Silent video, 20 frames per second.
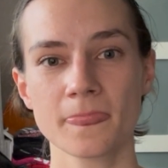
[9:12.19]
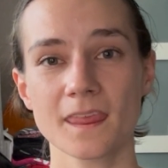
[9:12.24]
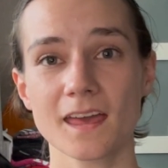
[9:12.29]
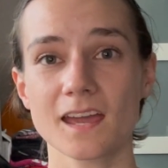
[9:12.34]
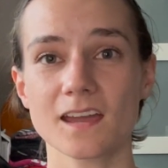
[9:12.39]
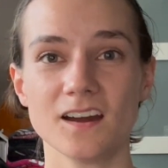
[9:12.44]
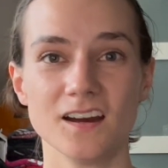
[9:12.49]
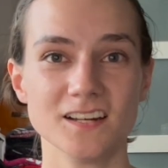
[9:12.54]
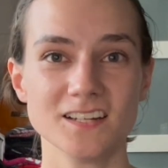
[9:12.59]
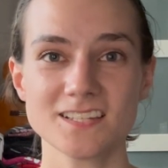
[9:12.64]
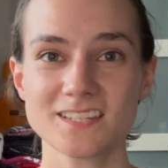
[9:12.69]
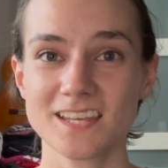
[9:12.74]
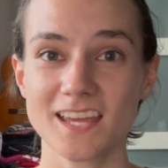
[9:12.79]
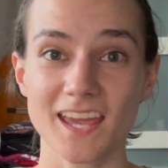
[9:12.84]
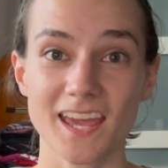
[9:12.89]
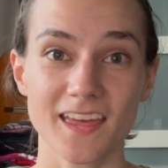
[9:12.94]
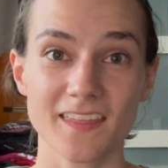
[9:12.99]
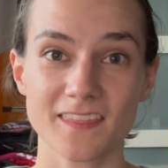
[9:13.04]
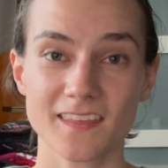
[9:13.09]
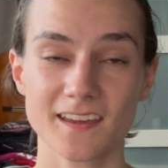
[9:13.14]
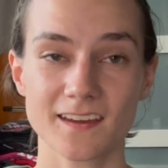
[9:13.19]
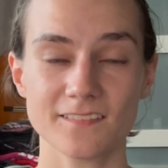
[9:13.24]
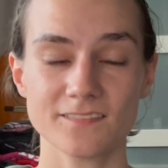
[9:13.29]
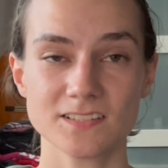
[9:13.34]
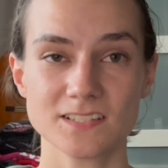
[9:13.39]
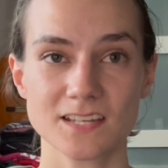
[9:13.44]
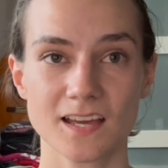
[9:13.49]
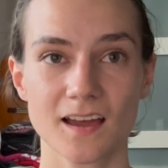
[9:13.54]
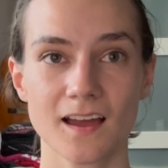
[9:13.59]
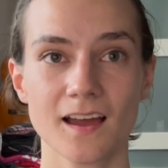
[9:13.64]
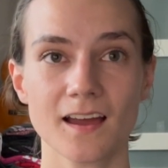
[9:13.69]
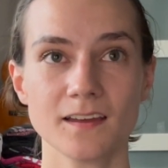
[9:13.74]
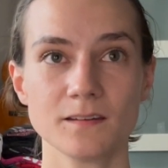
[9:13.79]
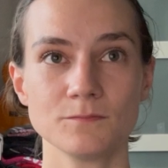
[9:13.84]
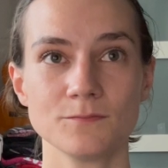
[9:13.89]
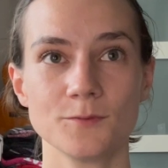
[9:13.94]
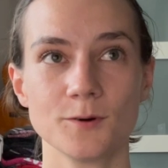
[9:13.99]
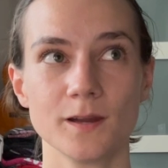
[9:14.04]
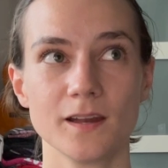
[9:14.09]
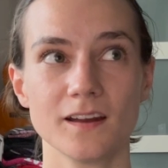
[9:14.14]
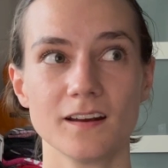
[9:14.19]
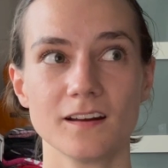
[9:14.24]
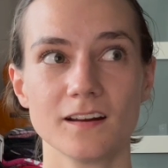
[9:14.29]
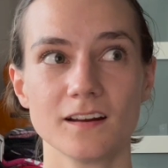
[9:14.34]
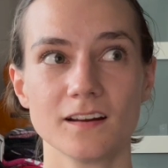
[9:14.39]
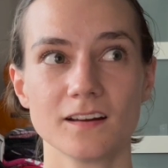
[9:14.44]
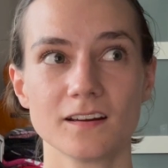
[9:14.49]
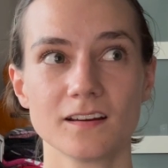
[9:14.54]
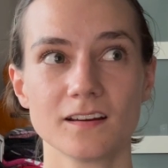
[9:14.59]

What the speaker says: I honestly can't think of a time where